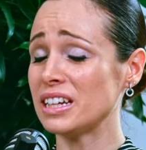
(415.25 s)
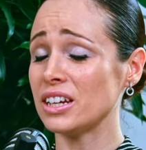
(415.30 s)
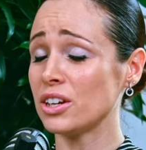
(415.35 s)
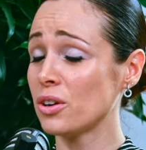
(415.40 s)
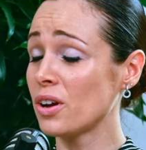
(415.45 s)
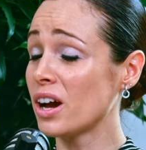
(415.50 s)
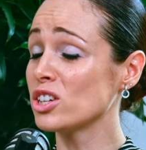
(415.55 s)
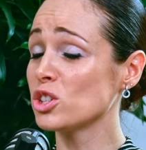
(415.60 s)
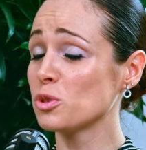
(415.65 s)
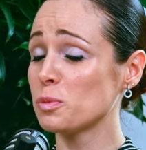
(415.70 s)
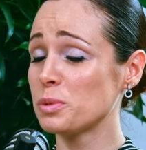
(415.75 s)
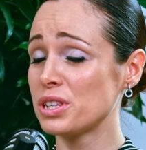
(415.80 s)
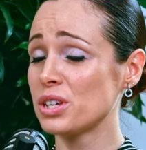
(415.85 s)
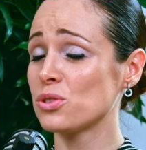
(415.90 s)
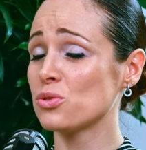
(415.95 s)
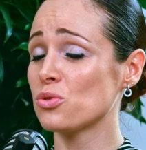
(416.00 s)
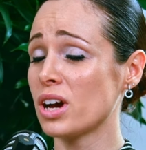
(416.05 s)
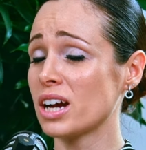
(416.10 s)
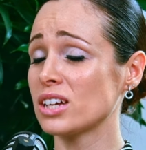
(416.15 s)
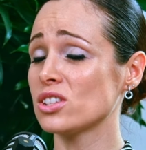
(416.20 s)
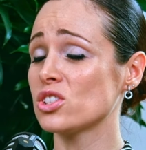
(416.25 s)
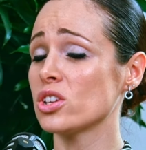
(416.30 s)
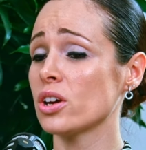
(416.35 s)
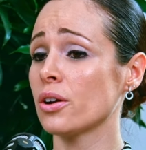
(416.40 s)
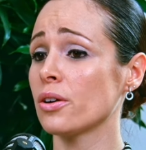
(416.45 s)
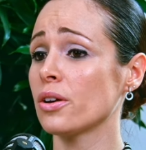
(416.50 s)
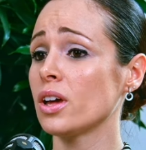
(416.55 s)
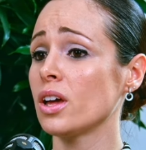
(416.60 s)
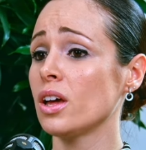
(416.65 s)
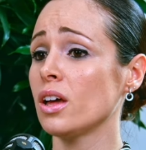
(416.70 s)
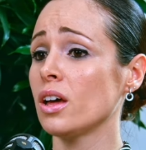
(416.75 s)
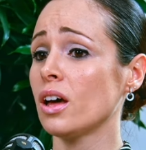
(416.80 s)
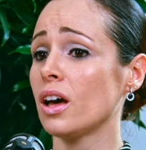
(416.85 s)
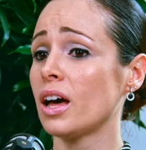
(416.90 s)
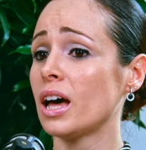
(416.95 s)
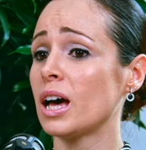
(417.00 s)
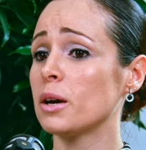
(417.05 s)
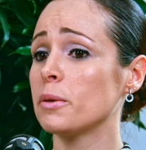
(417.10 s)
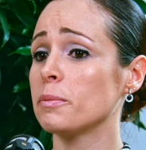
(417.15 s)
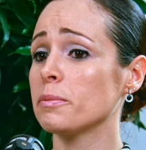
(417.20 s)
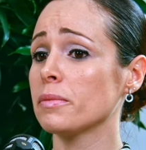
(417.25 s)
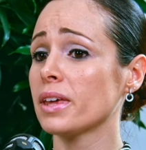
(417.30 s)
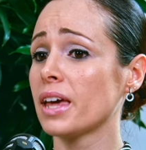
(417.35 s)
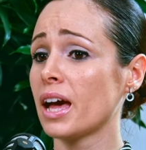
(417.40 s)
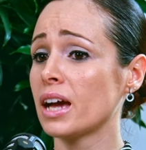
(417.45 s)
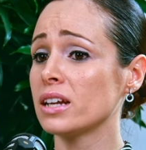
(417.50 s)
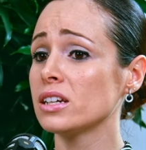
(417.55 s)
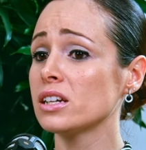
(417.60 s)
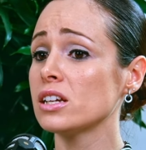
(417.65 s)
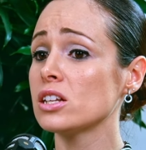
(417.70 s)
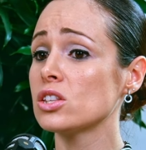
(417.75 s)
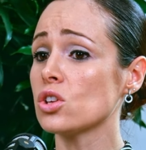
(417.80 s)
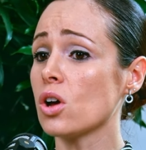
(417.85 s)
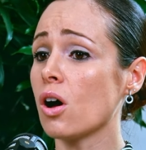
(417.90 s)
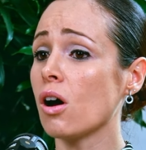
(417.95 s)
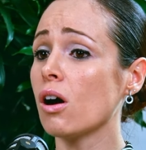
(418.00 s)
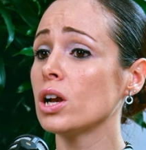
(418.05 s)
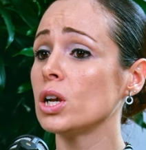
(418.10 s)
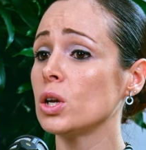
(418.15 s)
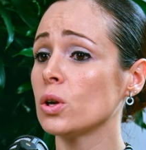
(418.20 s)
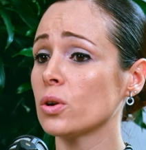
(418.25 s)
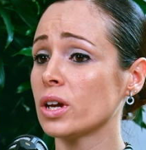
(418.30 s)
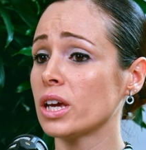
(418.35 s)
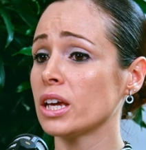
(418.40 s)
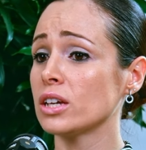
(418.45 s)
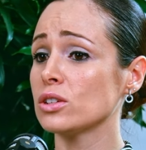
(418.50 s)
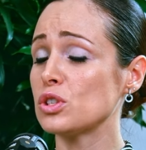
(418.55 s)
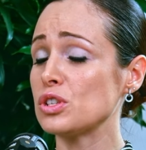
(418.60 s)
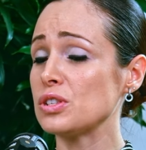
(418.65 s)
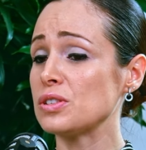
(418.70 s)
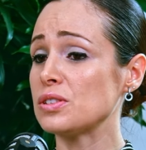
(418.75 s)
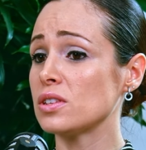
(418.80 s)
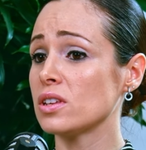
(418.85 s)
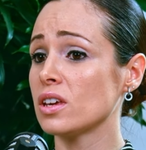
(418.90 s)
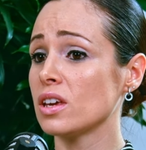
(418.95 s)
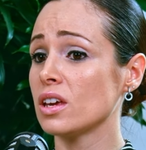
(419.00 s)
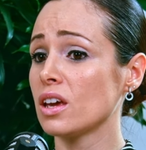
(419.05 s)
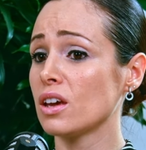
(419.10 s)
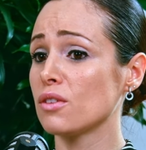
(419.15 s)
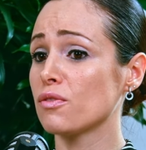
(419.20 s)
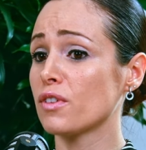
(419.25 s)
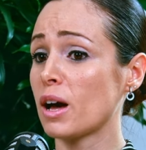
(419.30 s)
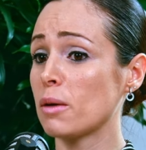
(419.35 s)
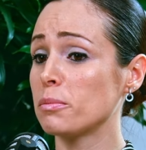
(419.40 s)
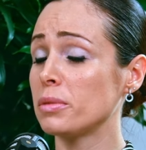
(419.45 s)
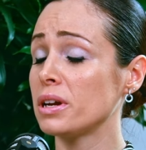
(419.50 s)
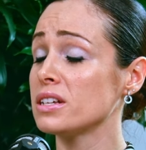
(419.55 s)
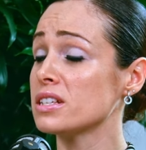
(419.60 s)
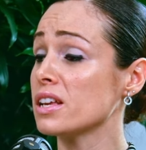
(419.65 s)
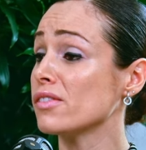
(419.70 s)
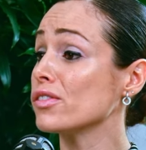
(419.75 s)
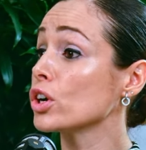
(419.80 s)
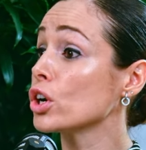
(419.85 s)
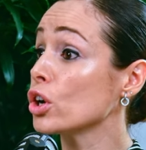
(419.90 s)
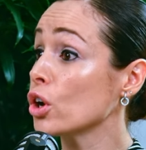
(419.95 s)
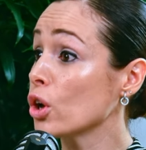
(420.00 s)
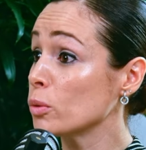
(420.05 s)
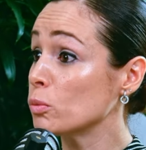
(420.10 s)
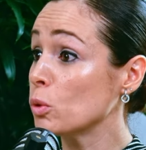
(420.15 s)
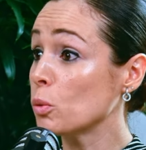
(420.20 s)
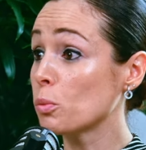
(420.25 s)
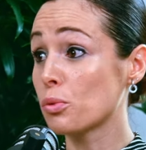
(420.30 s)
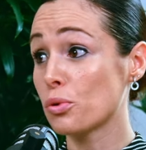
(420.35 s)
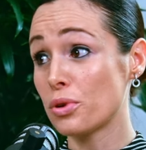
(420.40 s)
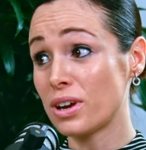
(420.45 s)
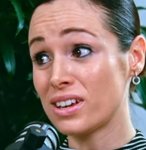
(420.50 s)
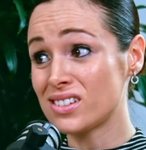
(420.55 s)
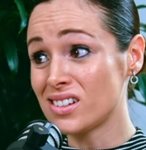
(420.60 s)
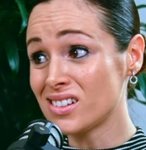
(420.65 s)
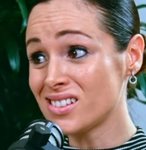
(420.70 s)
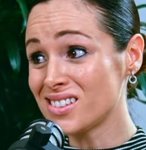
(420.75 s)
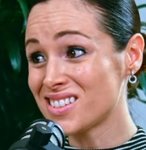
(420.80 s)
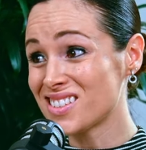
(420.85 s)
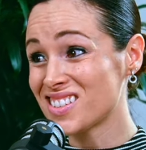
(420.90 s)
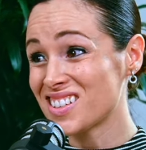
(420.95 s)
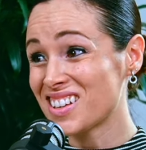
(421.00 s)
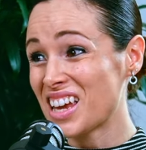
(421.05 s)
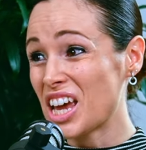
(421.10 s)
You're 100% right. So candidates are looking to see if companies have a global presence.